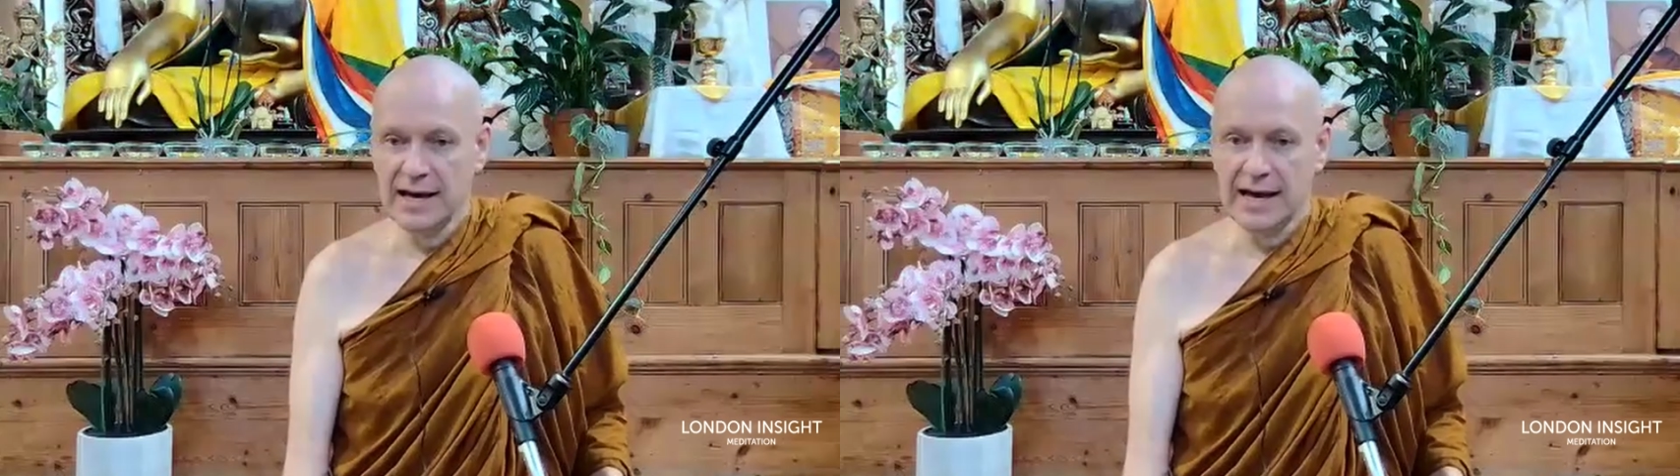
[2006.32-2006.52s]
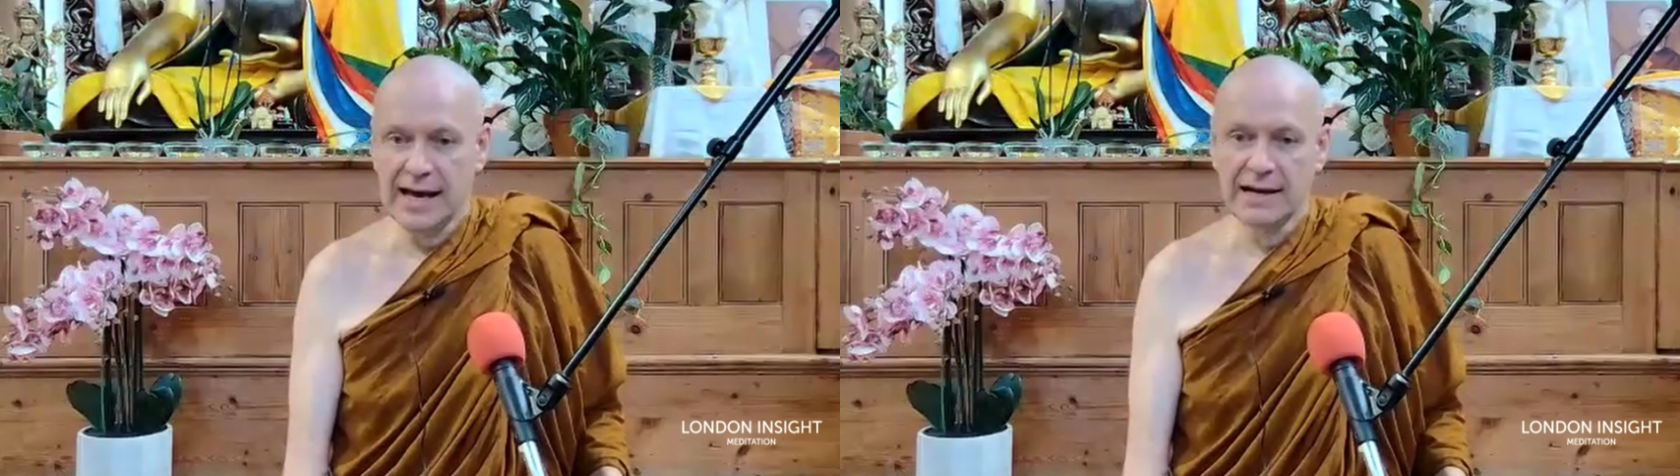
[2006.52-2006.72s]

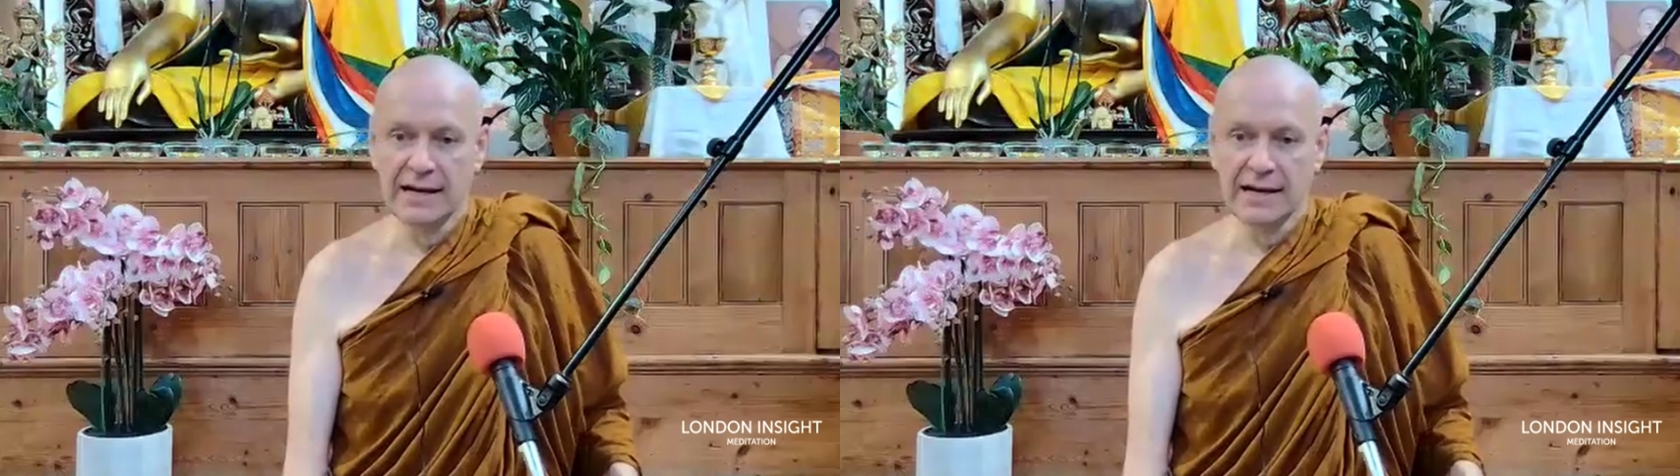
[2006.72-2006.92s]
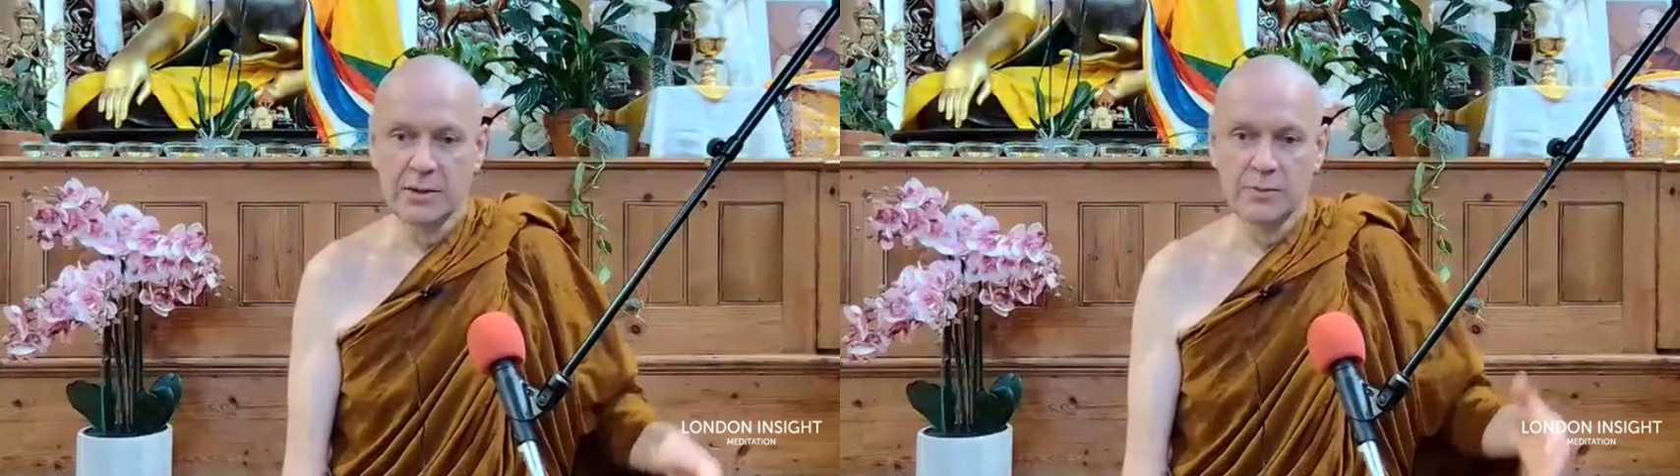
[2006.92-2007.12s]
And
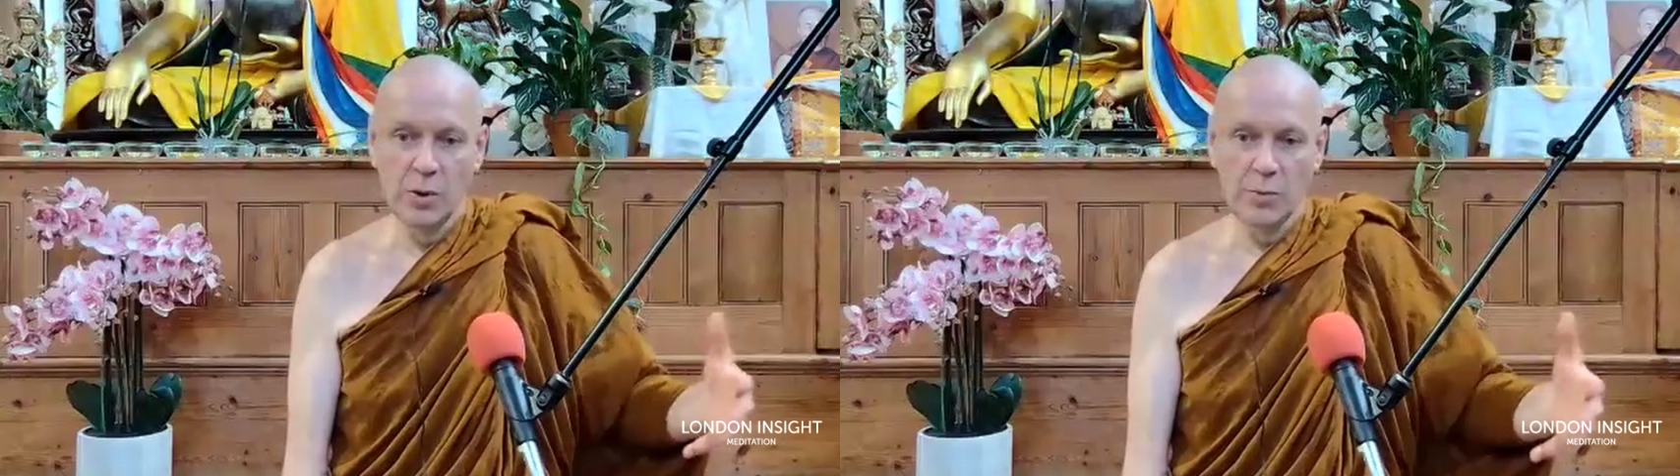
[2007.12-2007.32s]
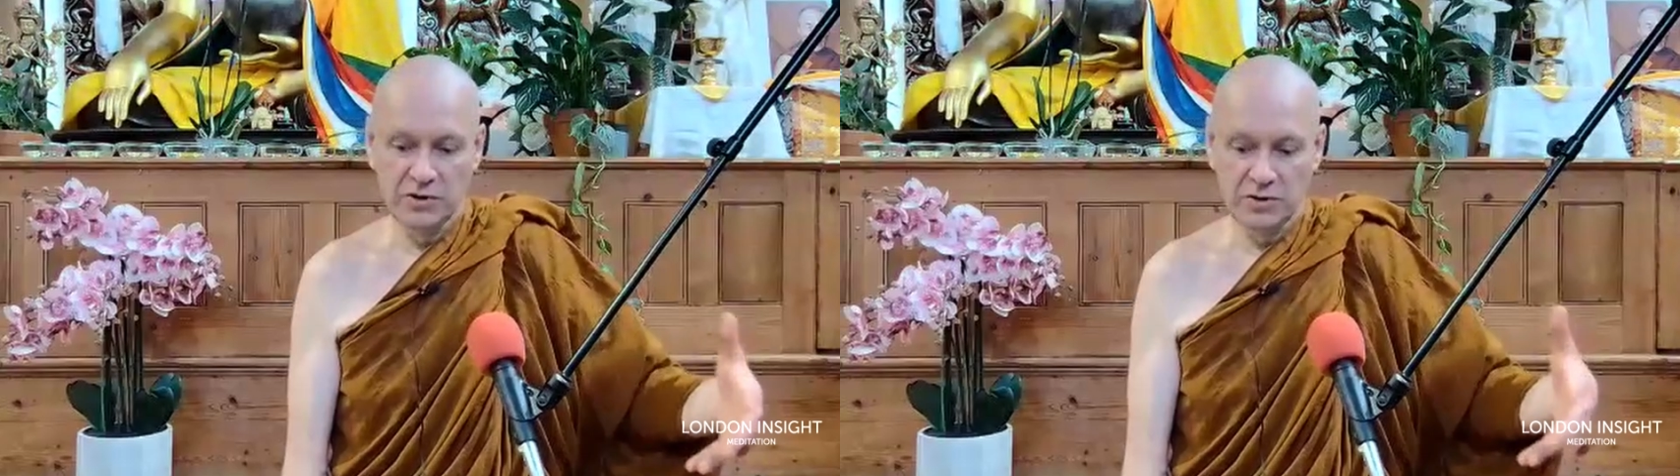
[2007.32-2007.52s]
the
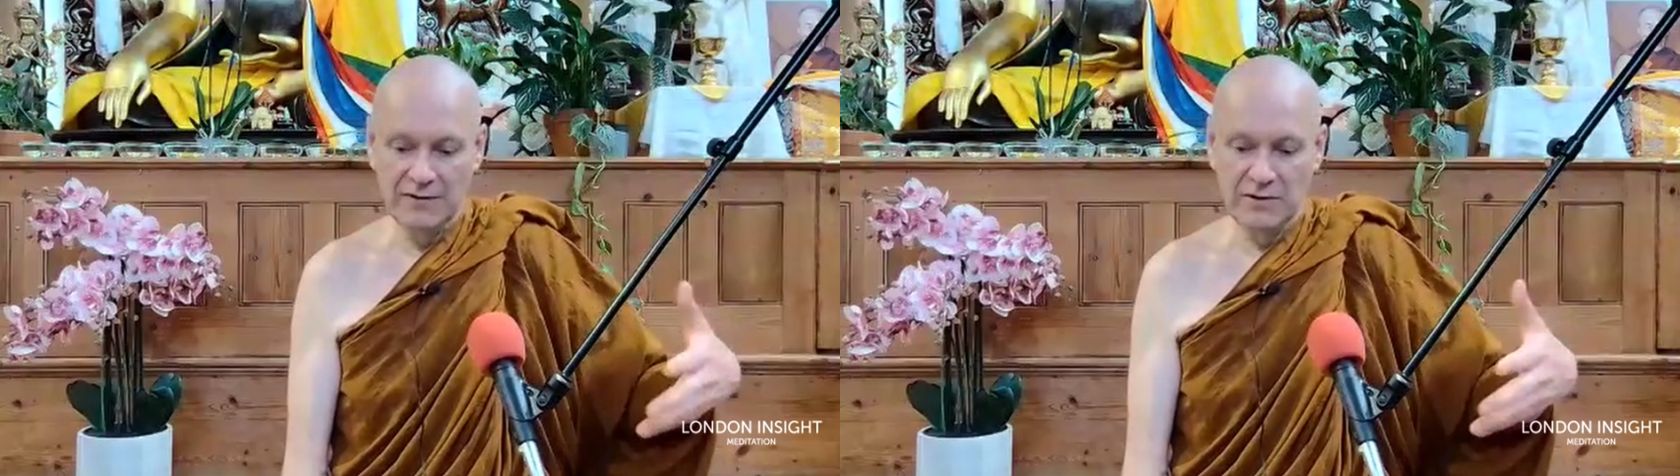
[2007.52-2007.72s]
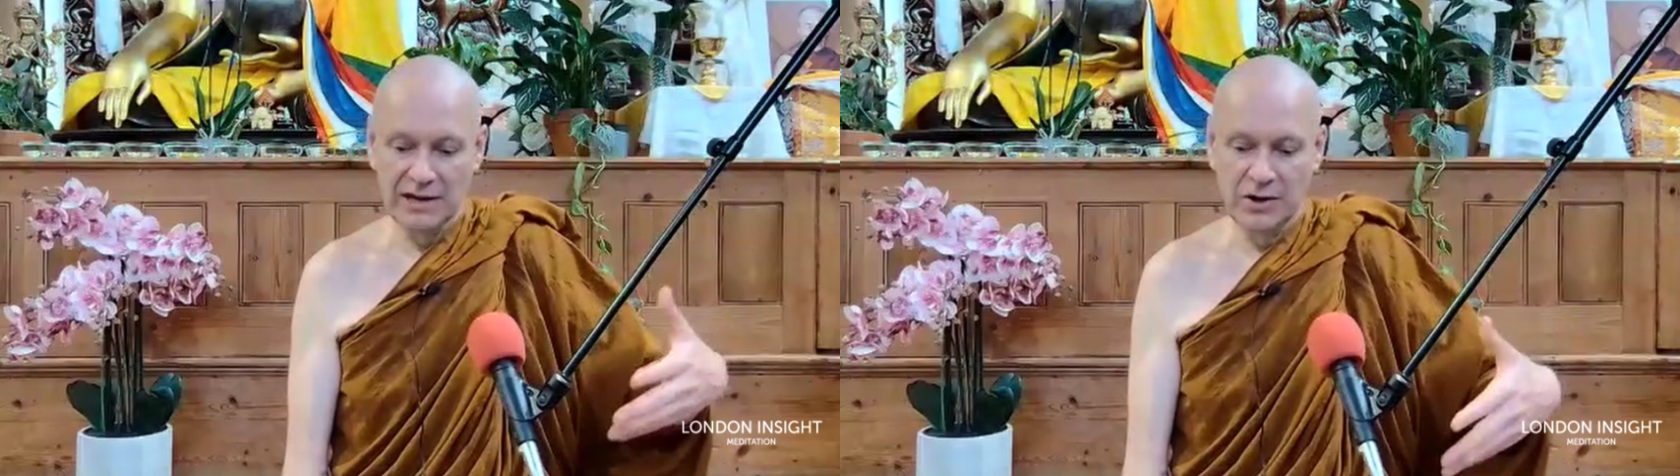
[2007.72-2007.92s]
moment you
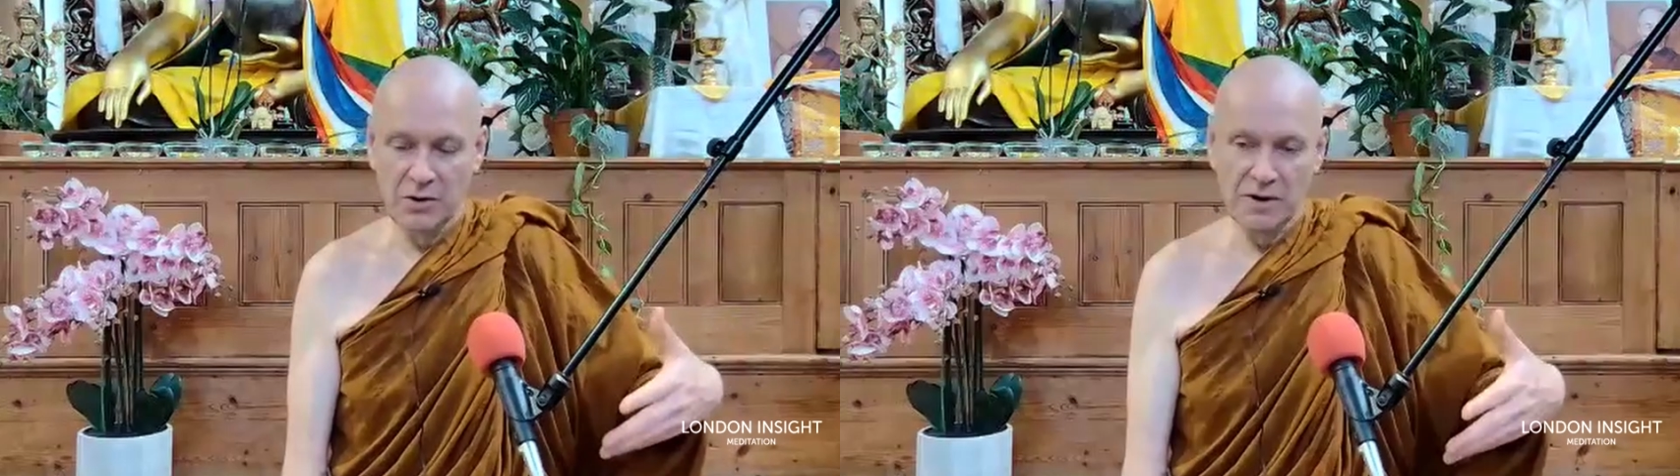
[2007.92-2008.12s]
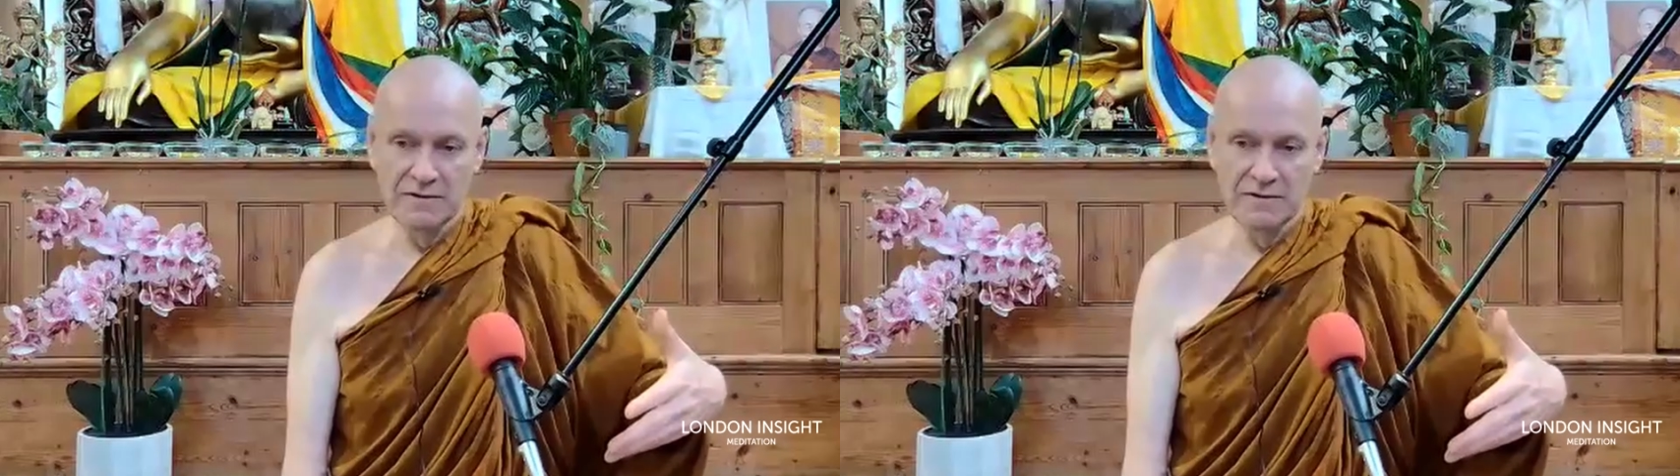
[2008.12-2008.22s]
have to let go of